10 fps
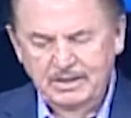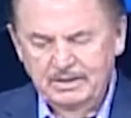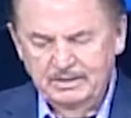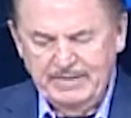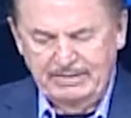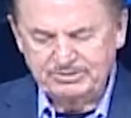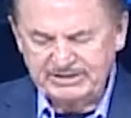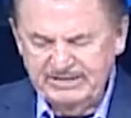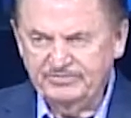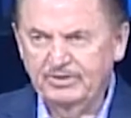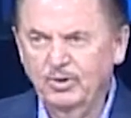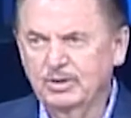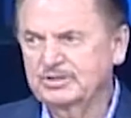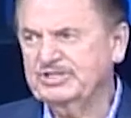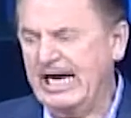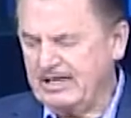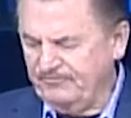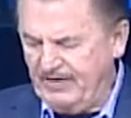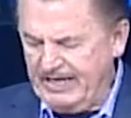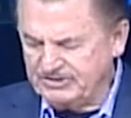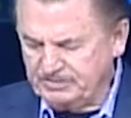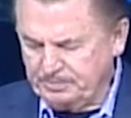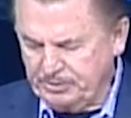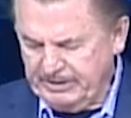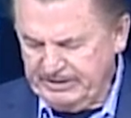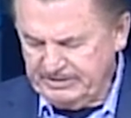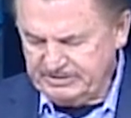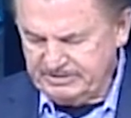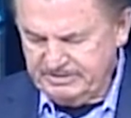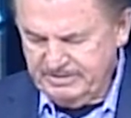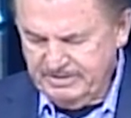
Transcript: The Bible says, give the Lord a sacrifice of praise.